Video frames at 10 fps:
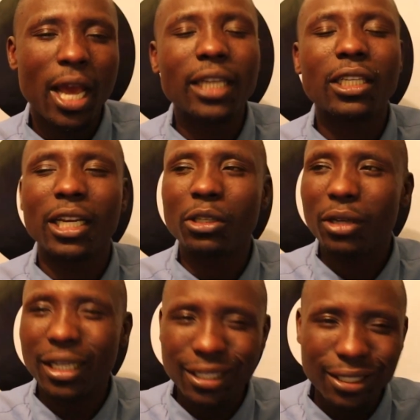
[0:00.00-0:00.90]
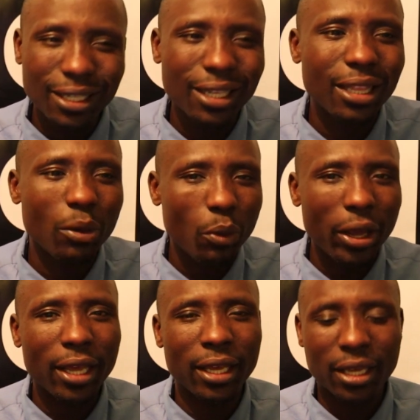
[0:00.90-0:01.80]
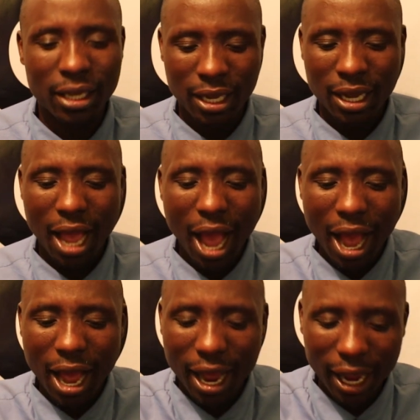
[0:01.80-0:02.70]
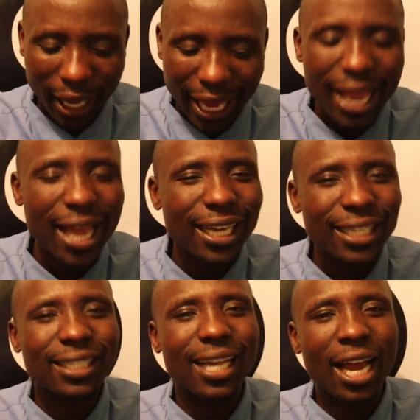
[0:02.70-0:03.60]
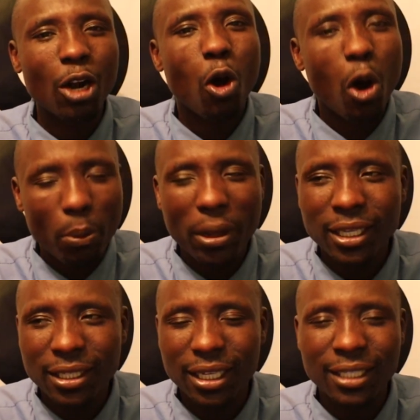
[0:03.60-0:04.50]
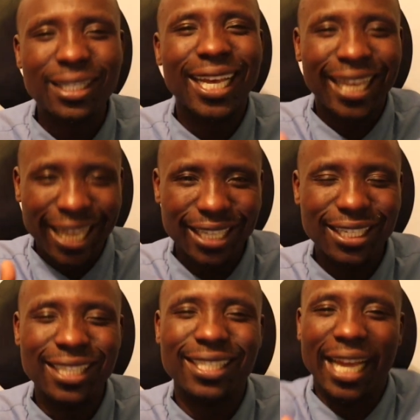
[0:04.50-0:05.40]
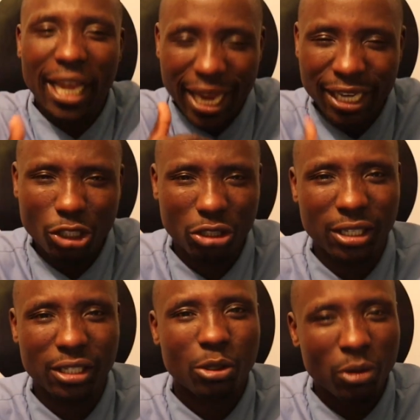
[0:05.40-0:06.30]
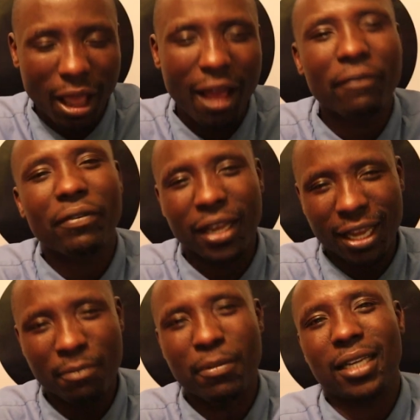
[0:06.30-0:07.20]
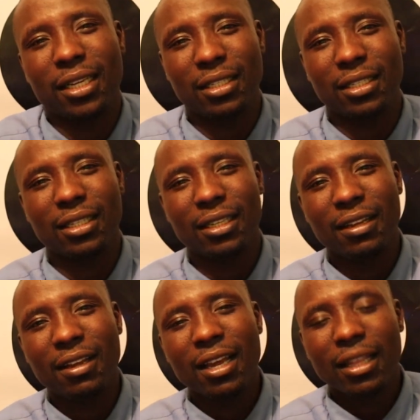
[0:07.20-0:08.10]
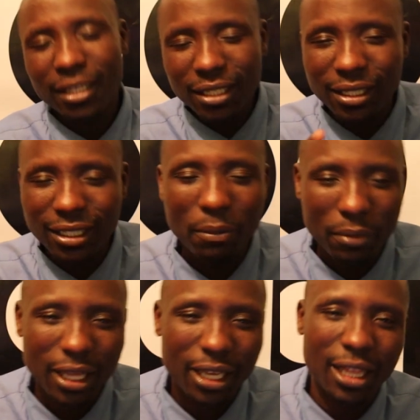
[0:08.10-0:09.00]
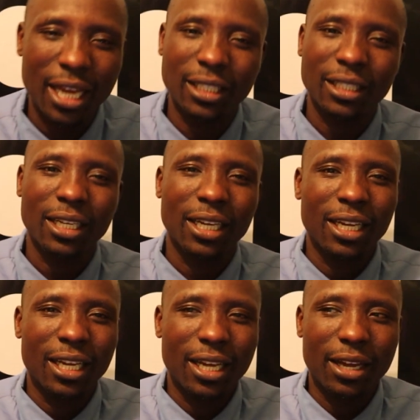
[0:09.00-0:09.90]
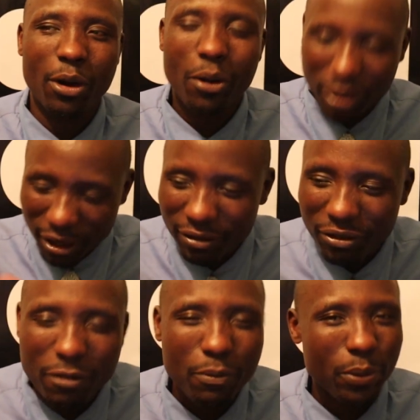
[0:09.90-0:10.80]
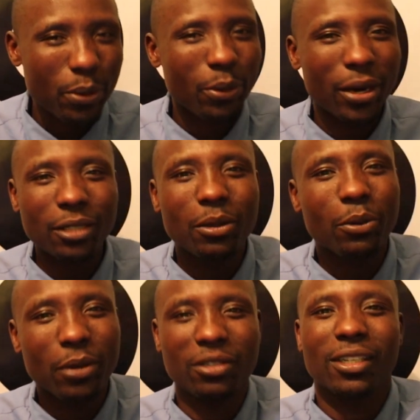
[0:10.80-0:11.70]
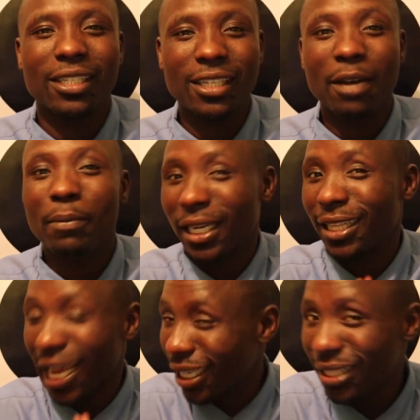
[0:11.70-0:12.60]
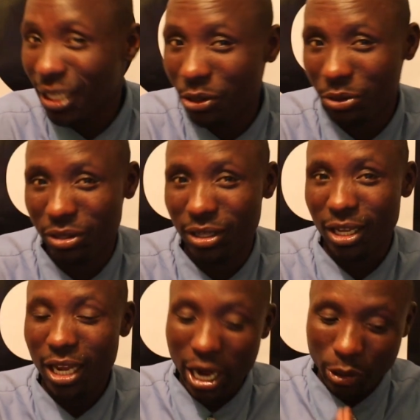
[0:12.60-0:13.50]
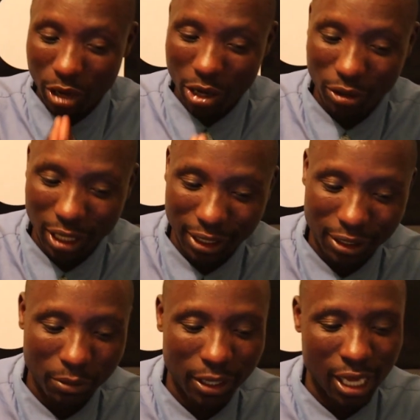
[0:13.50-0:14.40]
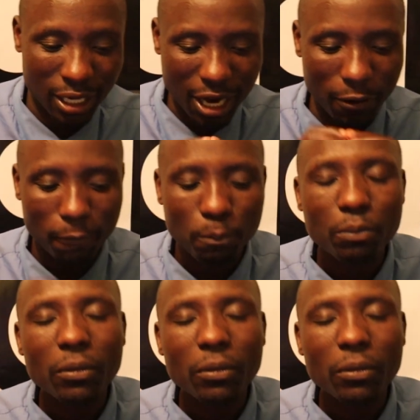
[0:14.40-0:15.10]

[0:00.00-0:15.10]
and and you can see the way Kenya is an op, is is the gate is the entrance to the African market this is something that only few people will actually want to understand but that is the truth and you cannot underestimate that now